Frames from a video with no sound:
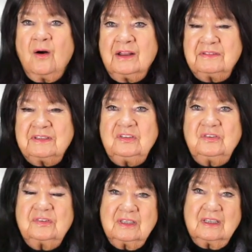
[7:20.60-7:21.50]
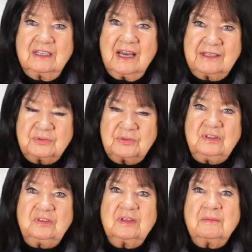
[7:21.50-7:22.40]
All of these
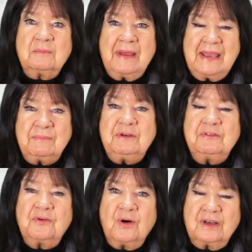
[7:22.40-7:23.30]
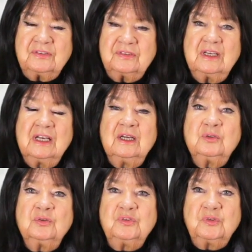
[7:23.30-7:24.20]
countries may be forced
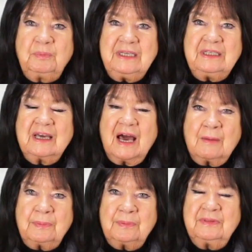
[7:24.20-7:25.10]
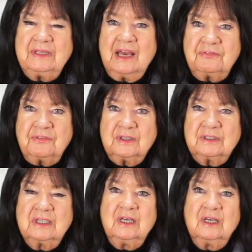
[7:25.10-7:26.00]
to speed up the
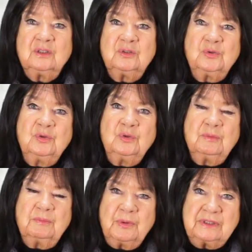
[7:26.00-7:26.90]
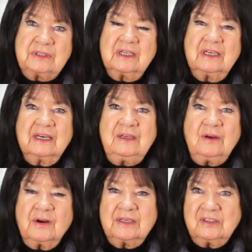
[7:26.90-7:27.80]
effort to put a
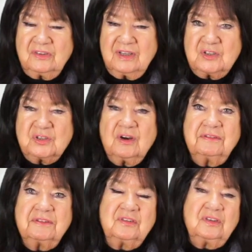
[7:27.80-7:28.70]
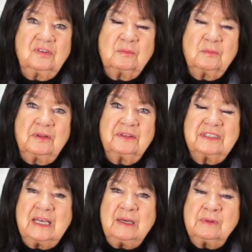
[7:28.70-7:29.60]
reorganization of the system on
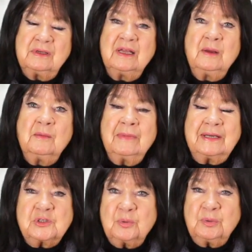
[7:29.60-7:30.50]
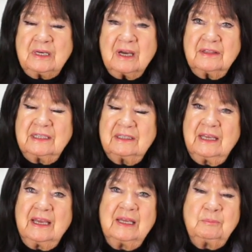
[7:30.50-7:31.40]
the table much quicker than
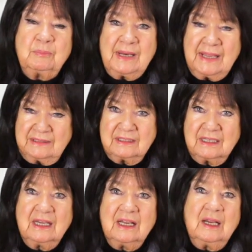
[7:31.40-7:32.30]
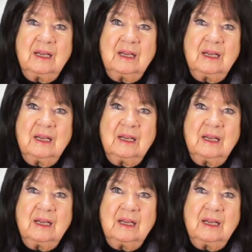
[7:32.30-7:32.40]
they had planned.